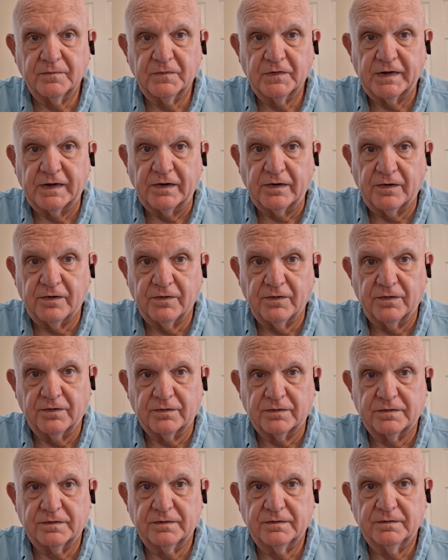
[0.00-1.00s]
The
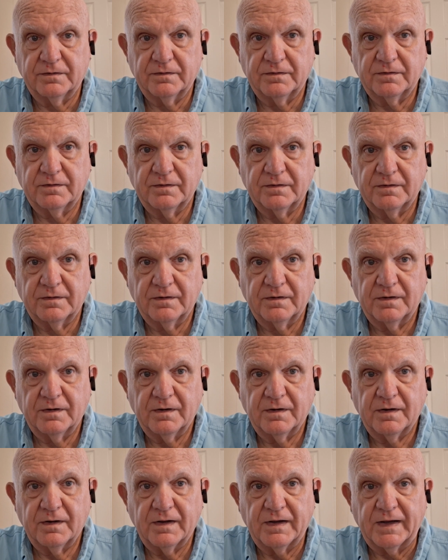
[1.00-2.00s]
earth
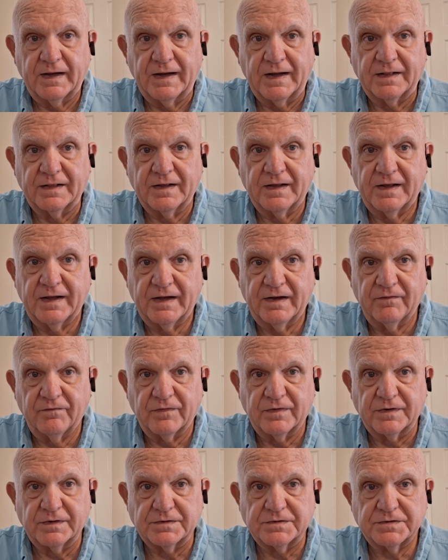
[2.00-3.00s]
and the
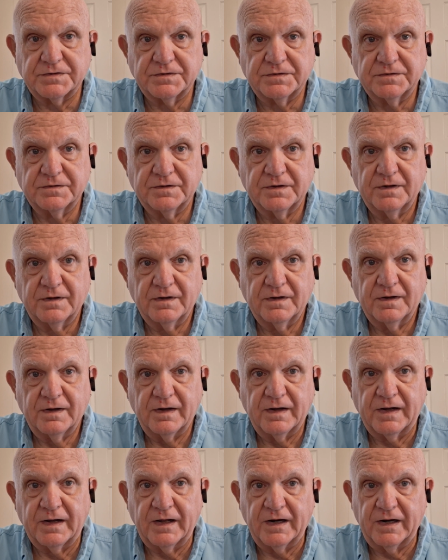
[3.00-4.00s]
heavens
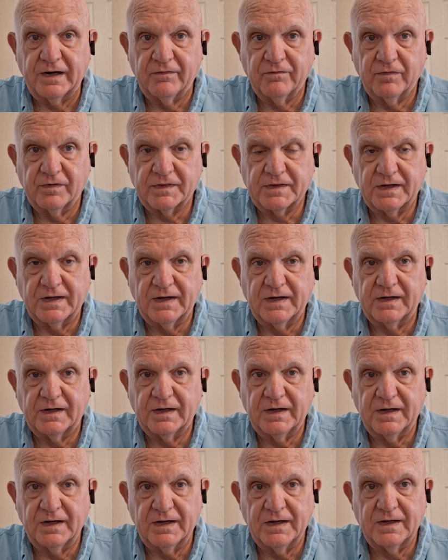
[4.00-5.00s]
and everything
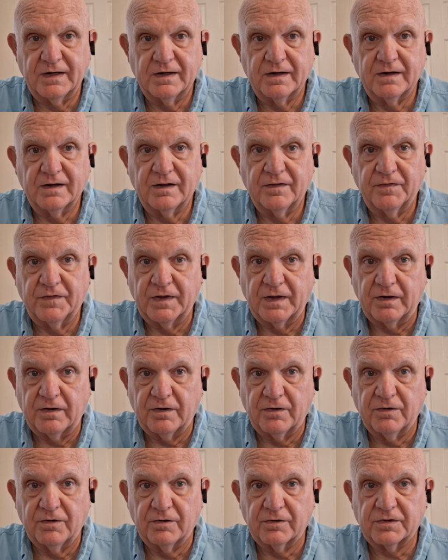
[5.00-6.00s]
in the
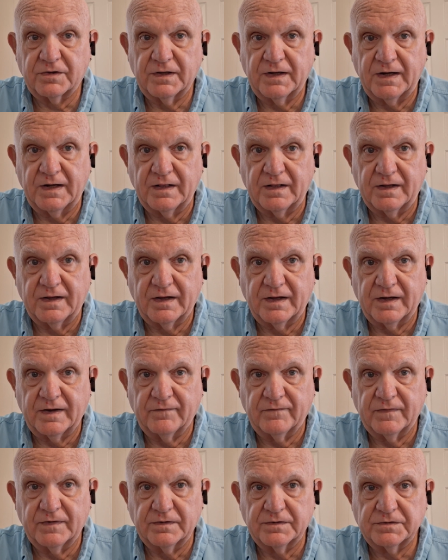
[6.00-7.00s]
earth and the
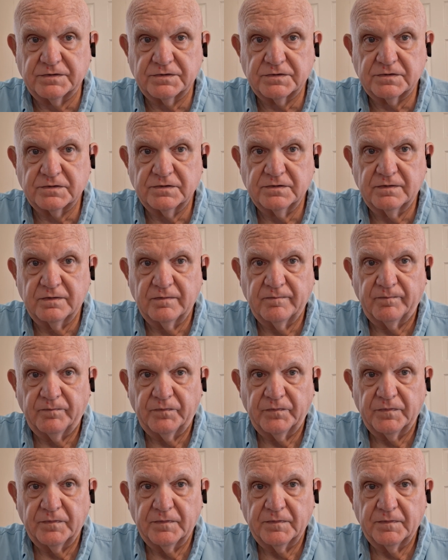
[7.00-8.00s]
heavens
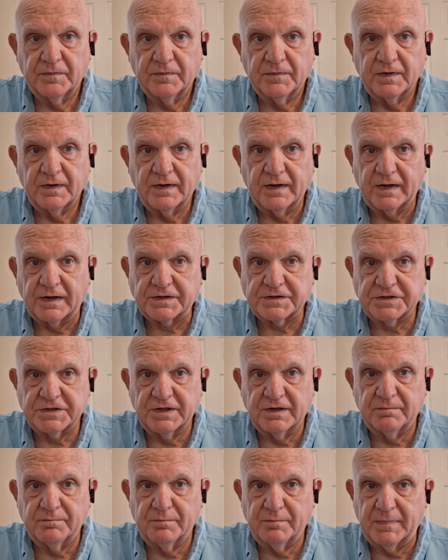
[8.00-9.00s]

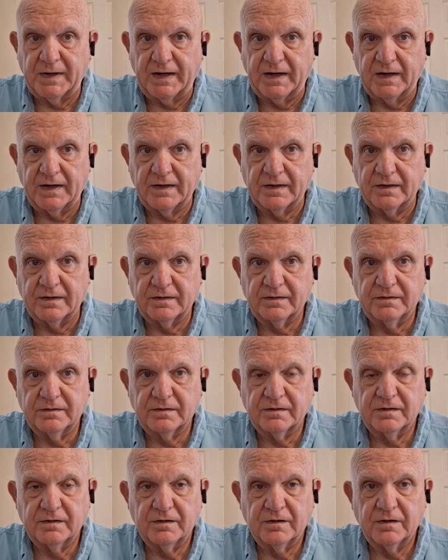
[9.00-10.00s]
except man
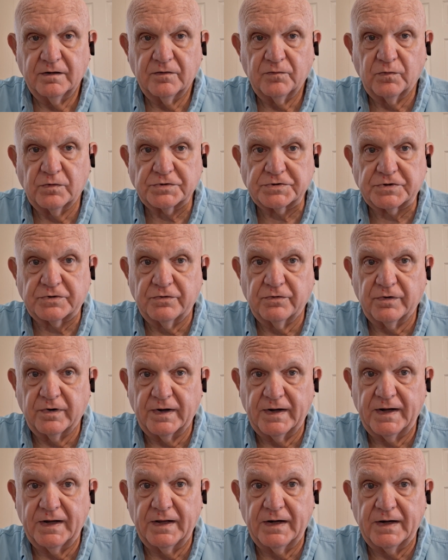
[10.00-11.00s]
was
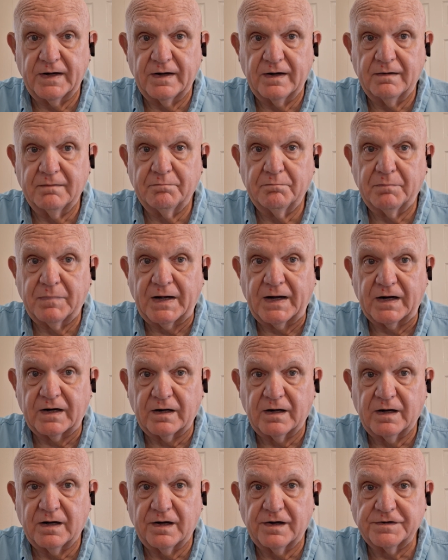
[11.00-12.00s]
created by
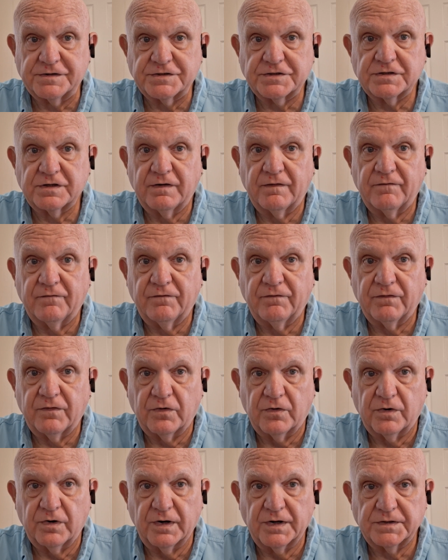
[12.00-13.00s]
God's
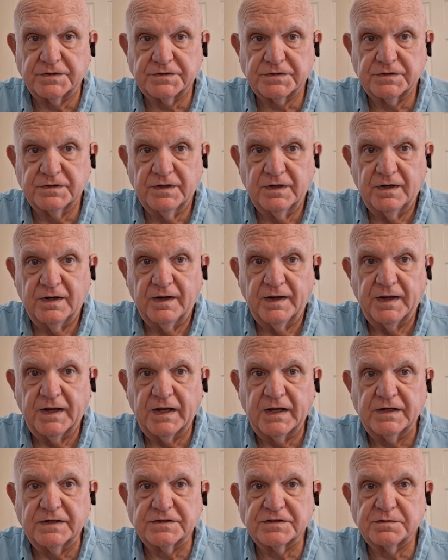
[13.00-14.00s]
voice.
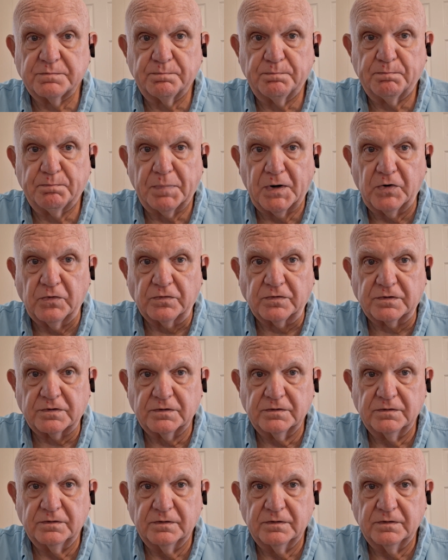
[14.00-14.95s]
He spoke